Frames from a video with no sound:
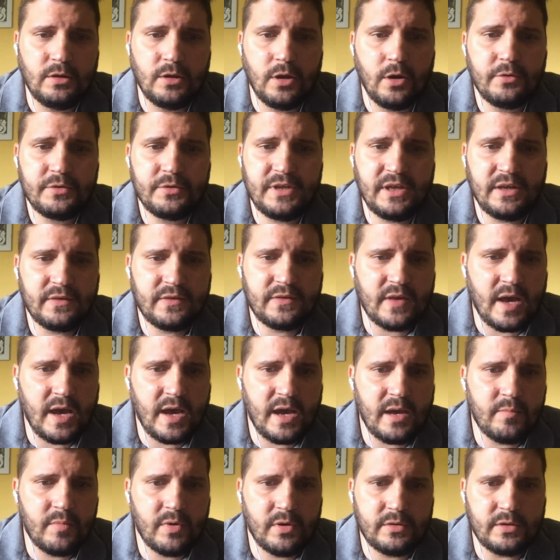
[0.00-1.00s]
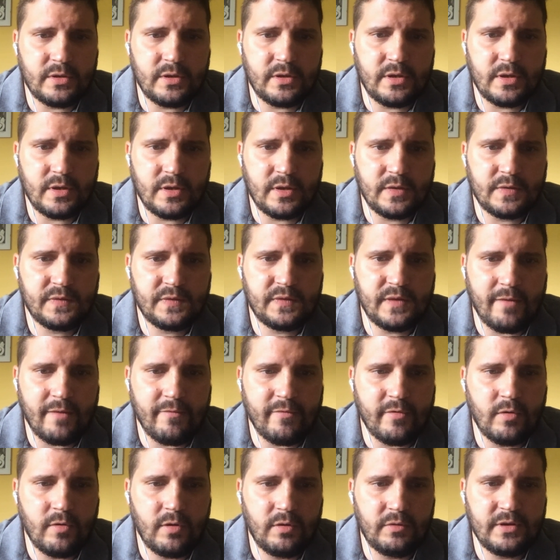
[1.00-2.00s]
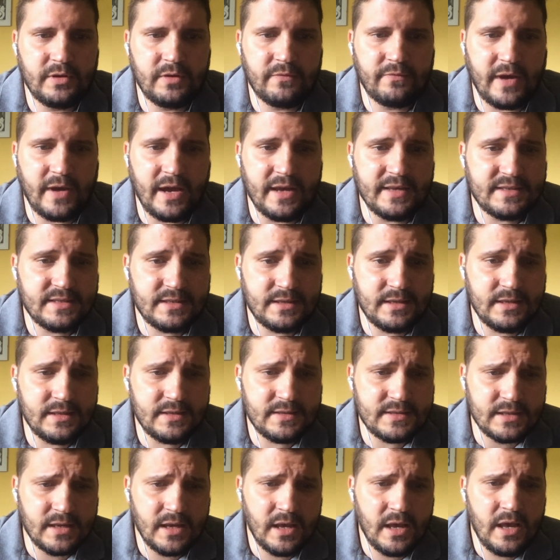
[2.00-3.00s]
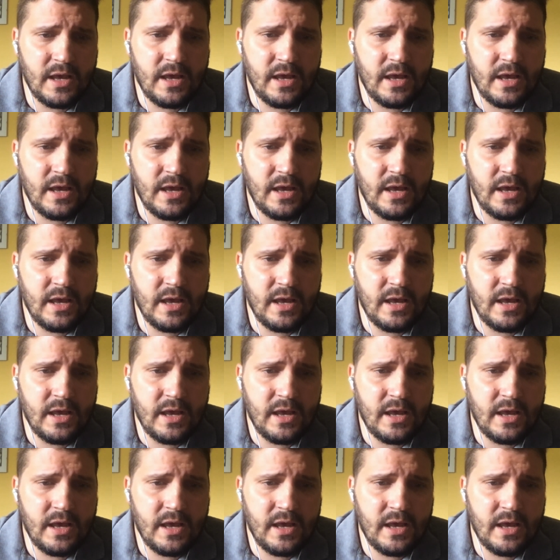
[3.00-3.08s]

loading time on several devices.